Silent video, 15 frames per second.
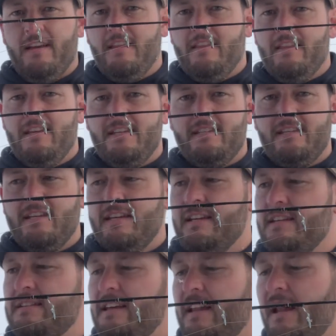This
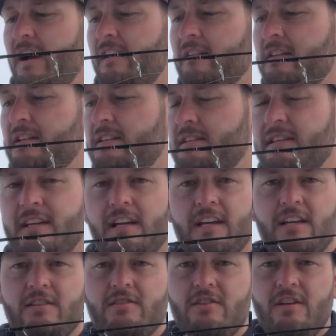is an Ugly
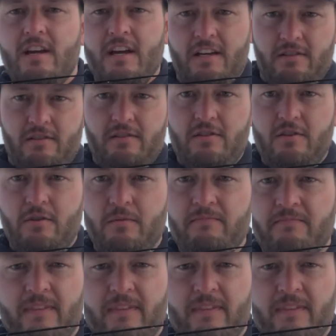Stick GX2.